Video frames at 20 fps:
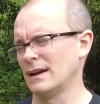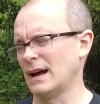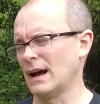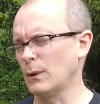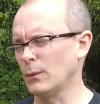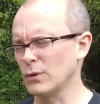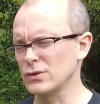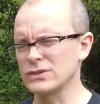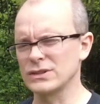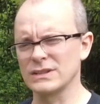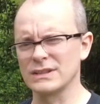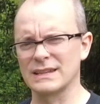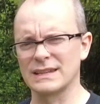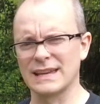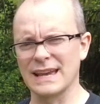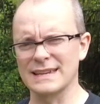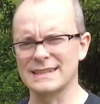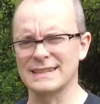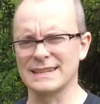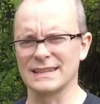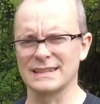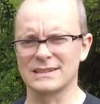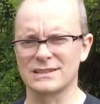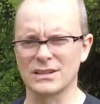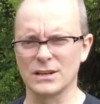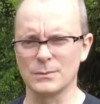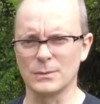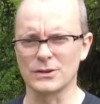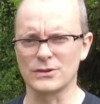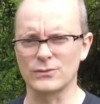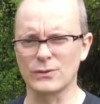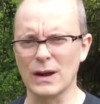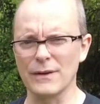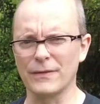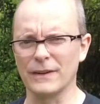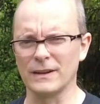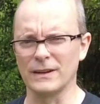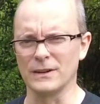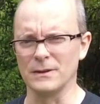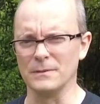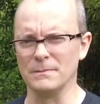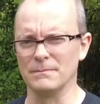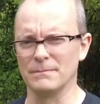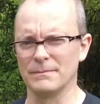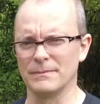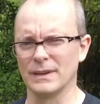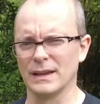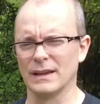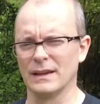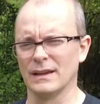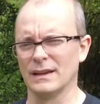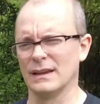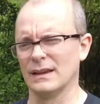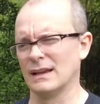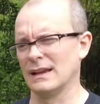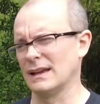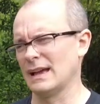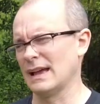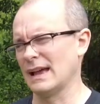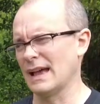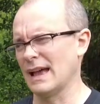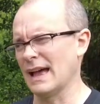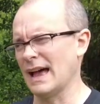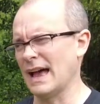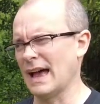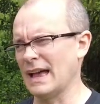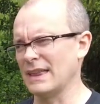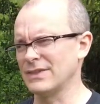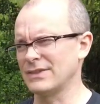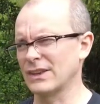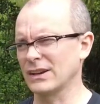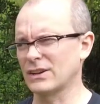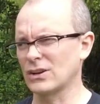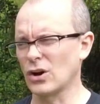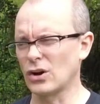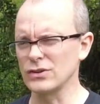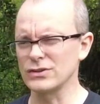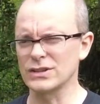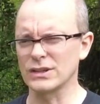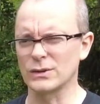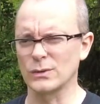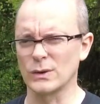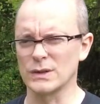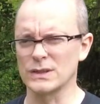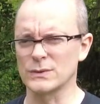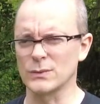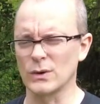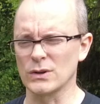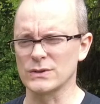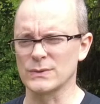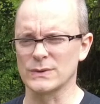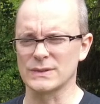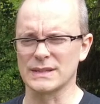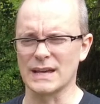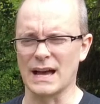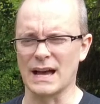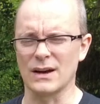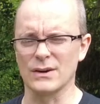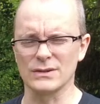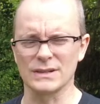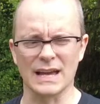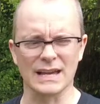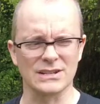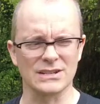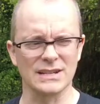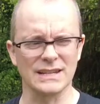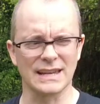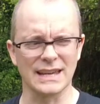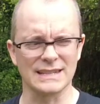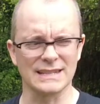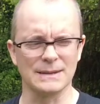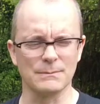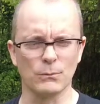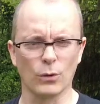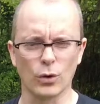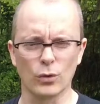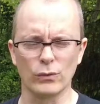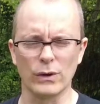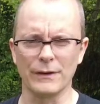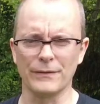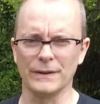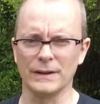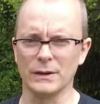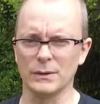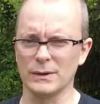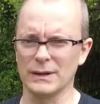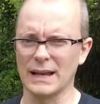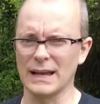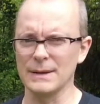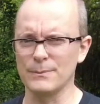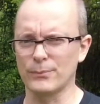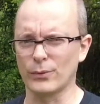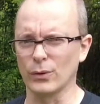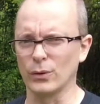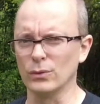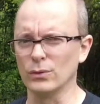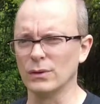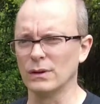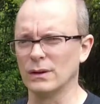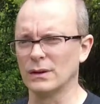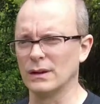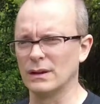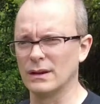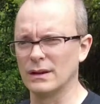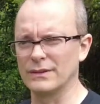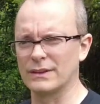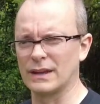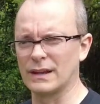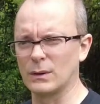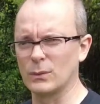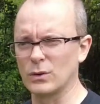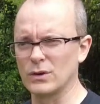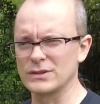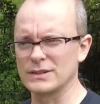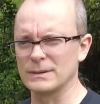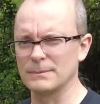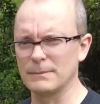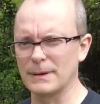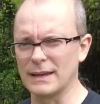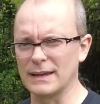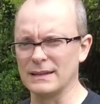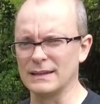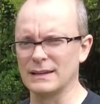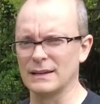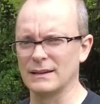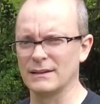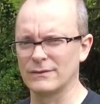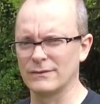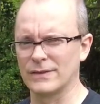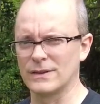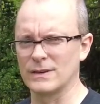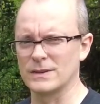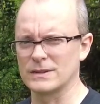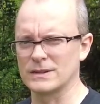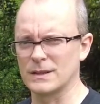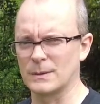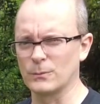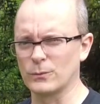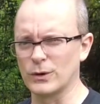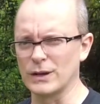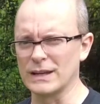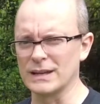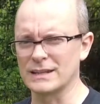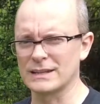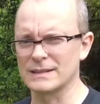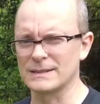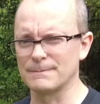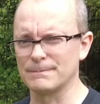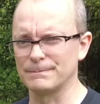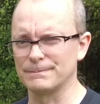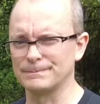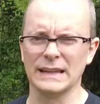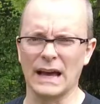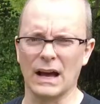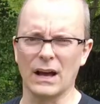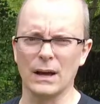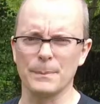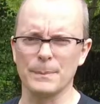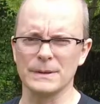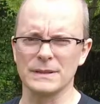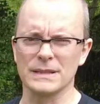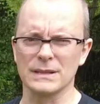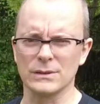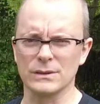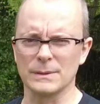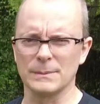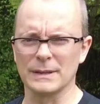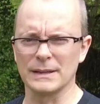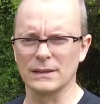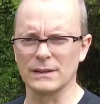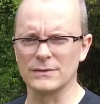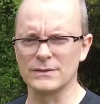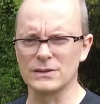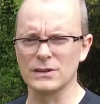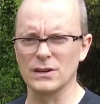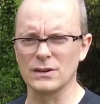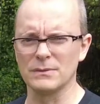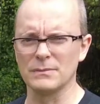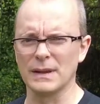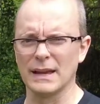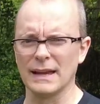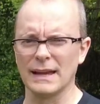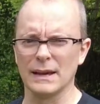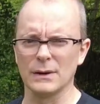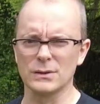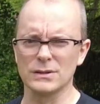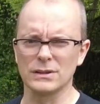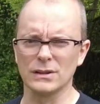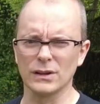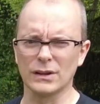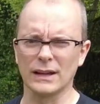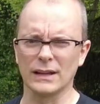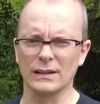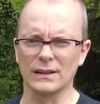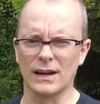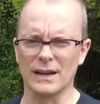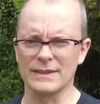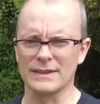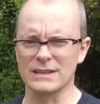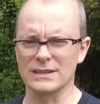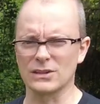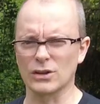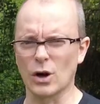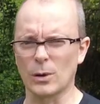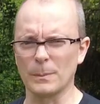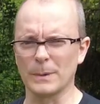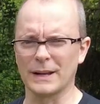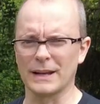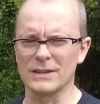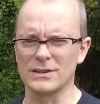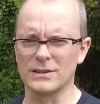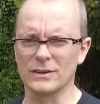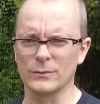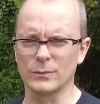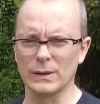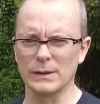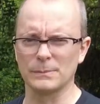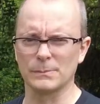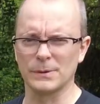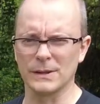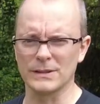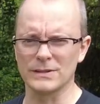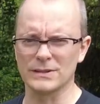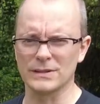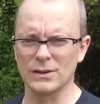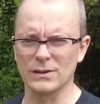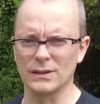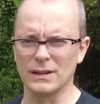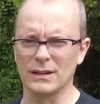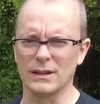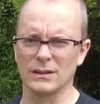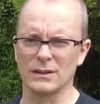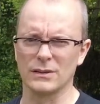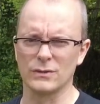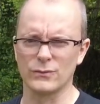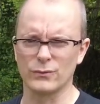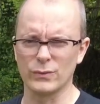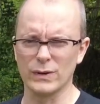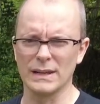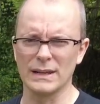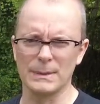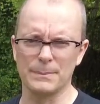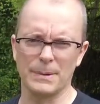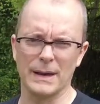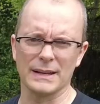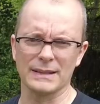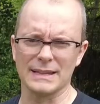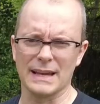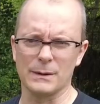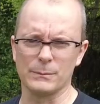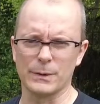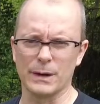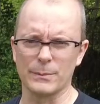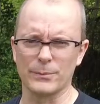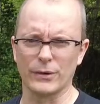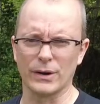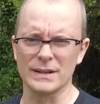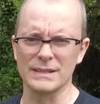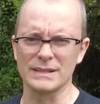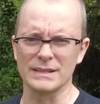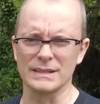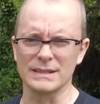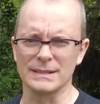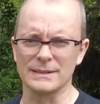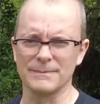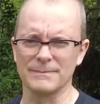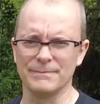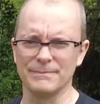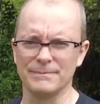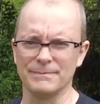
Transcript: I wasn't getting so much revenue. And the consequence was, was that I was actually getting more revenue in April uh, than I was in May for some weeks. Now up until the middle of June, it was looking like this combination of wind plus solar could really peg down my prices.